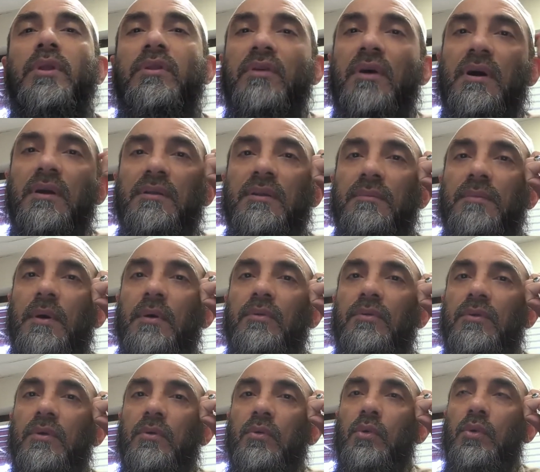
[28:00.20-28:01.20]
talked
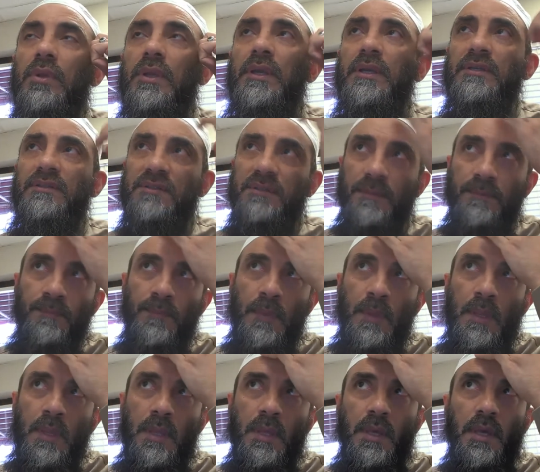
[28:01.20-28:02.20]
about the rulings.
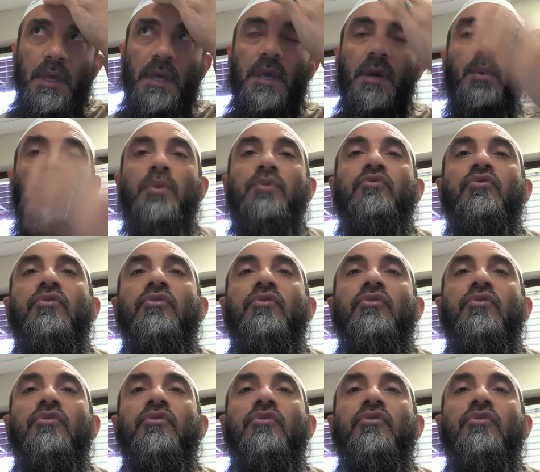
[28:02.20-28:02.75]
He would